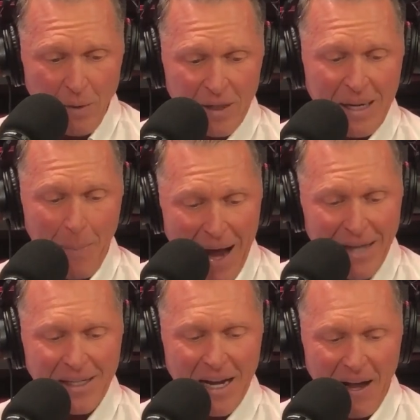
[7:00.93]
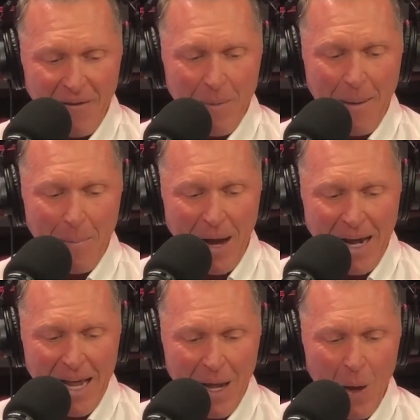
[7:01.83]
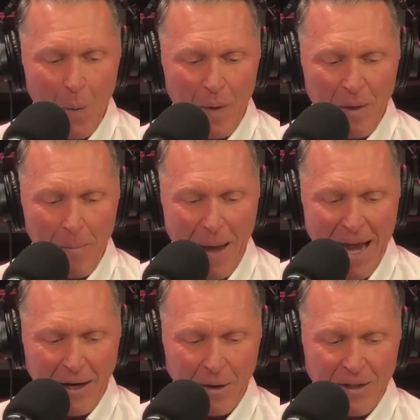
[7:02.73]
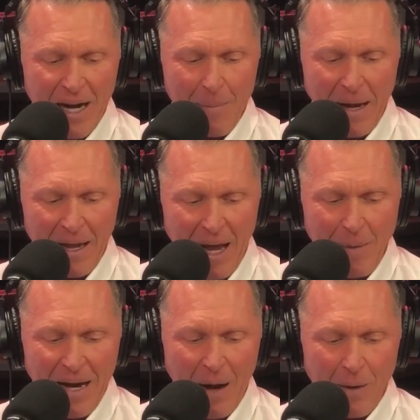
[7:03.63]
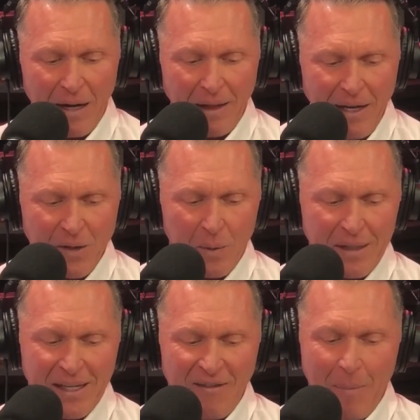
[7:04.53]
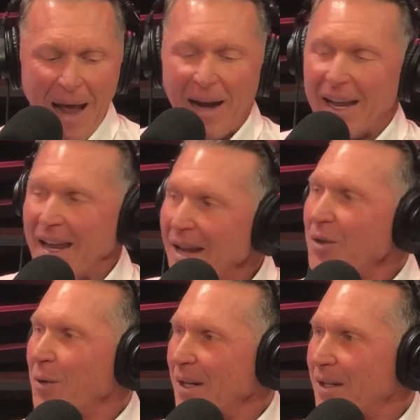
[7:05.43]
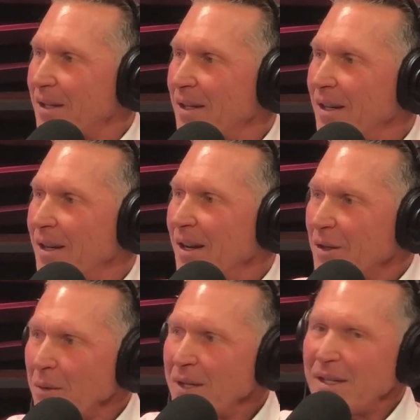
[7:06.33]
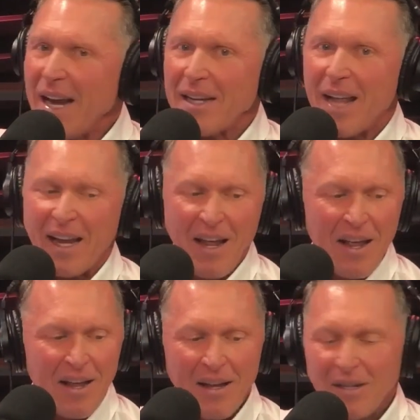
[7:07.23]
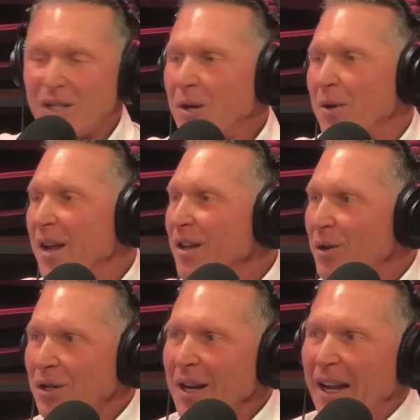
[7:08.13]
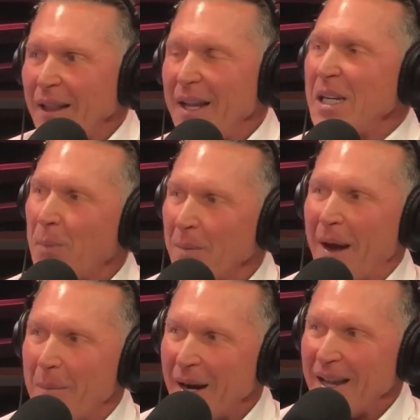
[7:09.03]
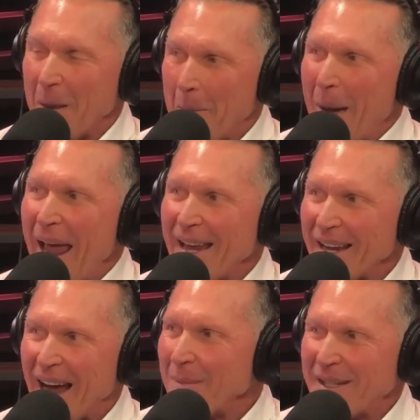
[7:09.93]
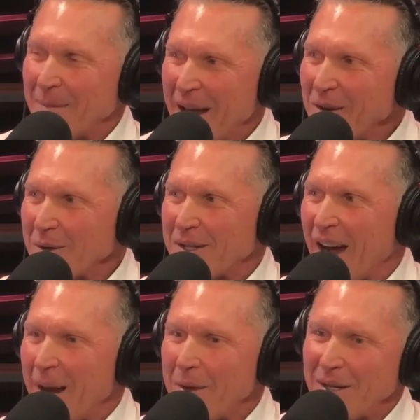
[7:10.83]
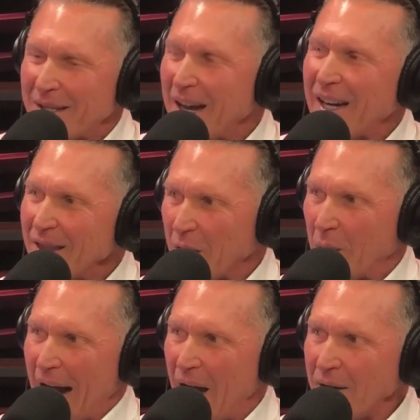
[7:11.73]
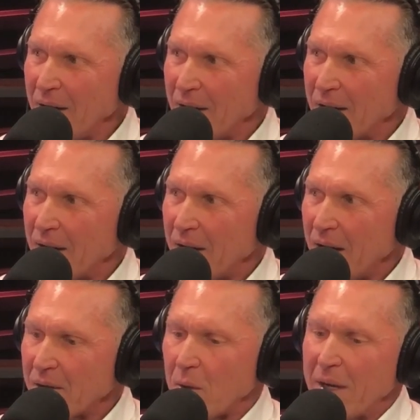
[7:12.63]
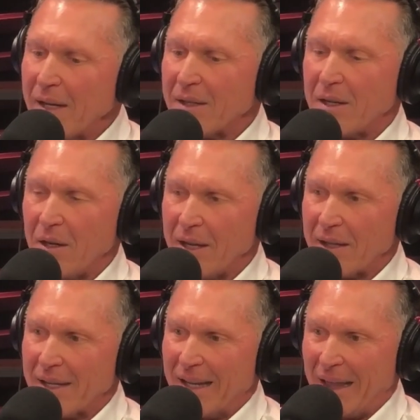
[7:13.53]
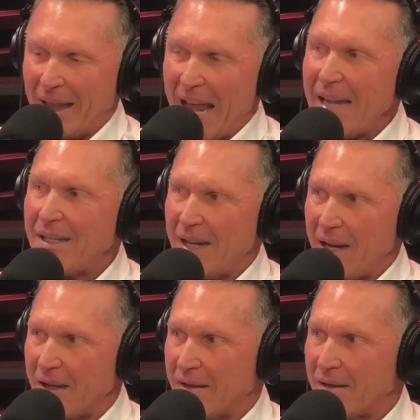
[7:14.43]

deposit of my money with the bankers, and on my coming, I would at least receive back interest. So what's he saying? He's like, dude, you should at least put my money in the bank and got me some interest on it, but you stuck it in the ground. And so he considered this lazy